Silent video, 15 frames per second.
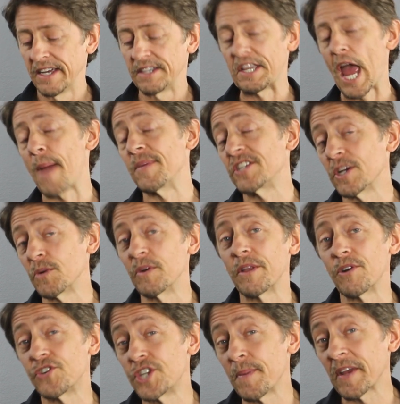damaged it when they
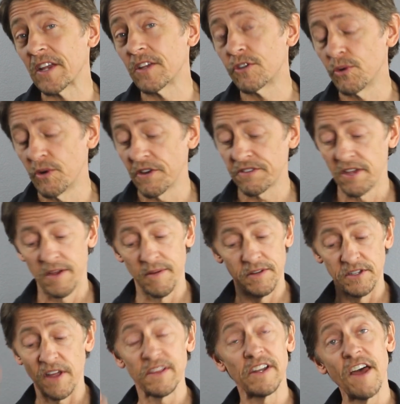were shipping it to us.
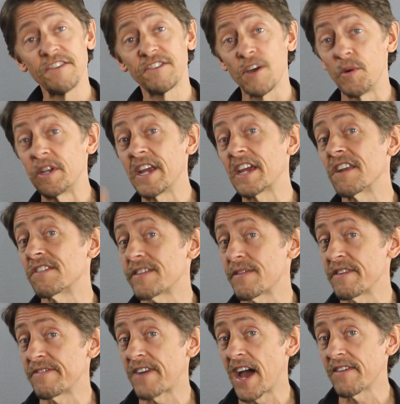Nonetheless, though, we did get a
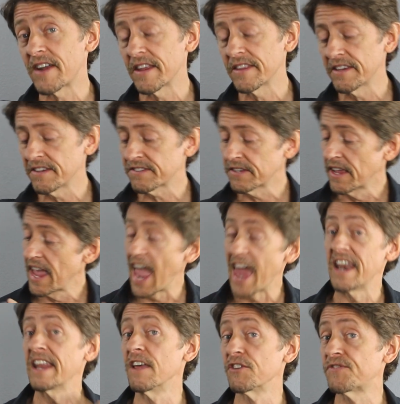75 out of this, and
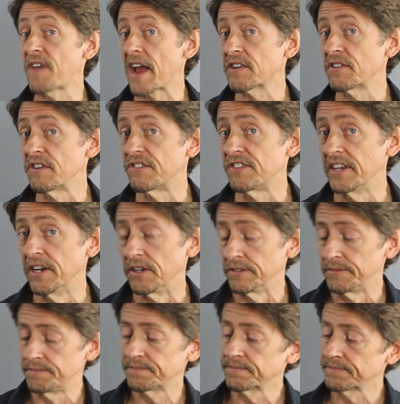it is factory sealed.